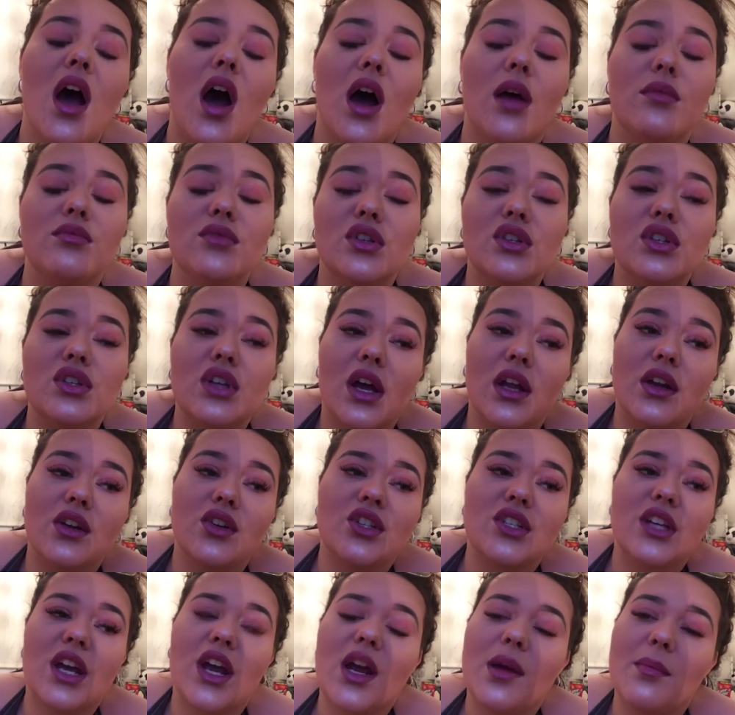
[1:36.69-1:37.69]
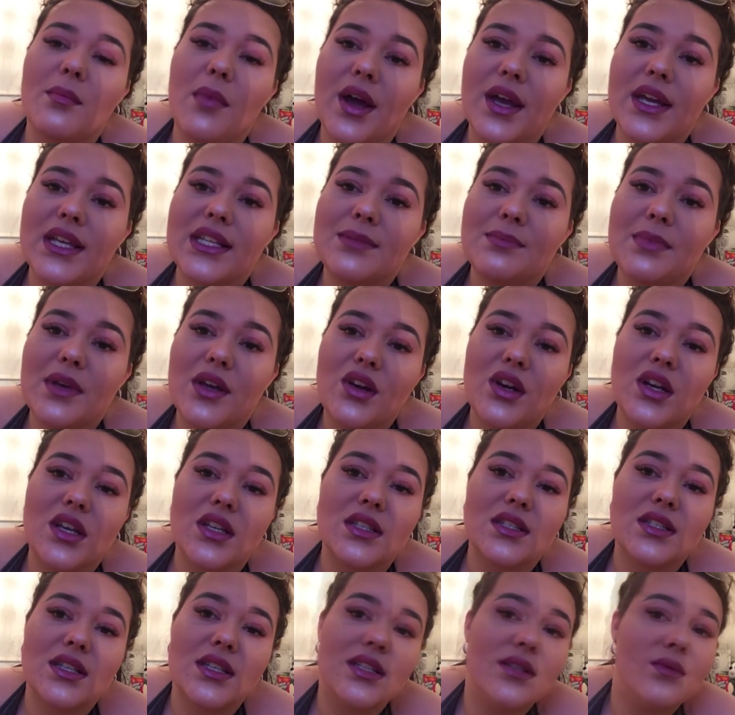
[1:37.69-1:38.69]
I'm just kind of sharing my
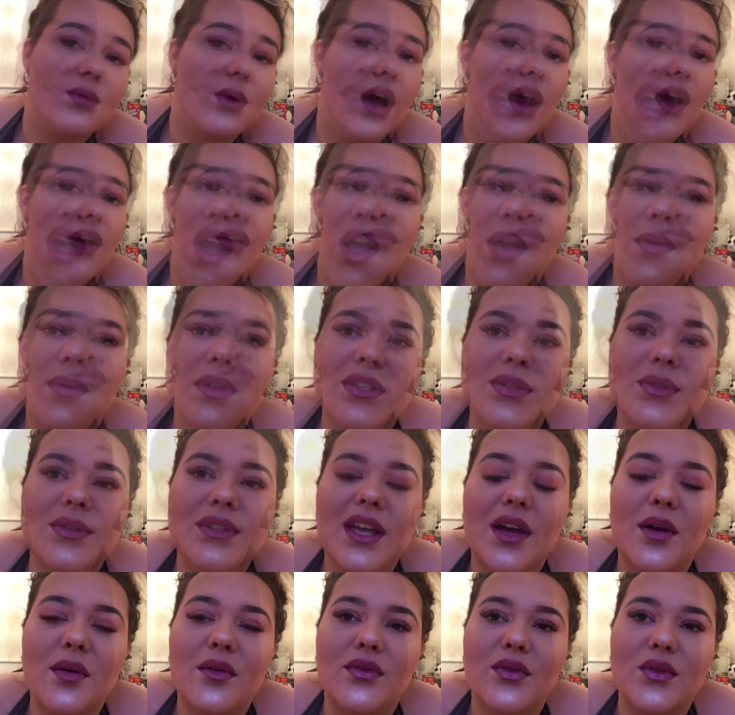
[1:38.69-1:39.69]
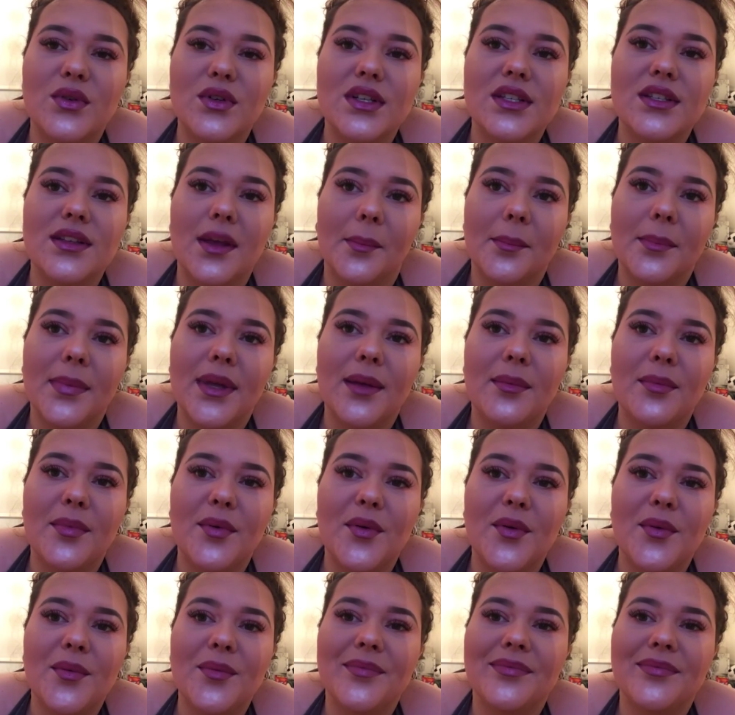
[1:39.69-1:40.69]
experience as well. I hope this is helpful to some people.